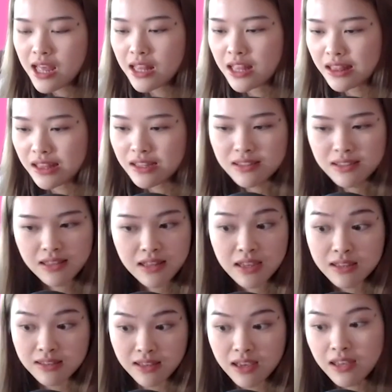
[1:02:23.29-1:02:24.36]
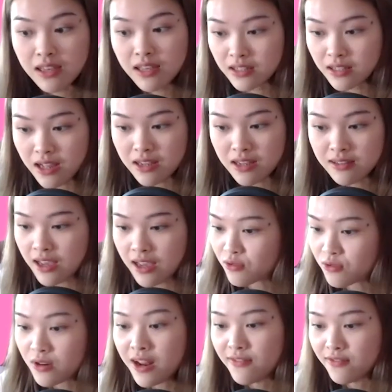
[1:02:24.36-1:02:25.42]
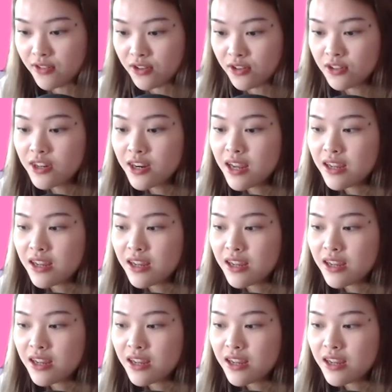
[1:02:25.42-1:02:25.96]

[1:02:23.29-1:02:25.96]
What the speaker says: The things they say in class, I could never.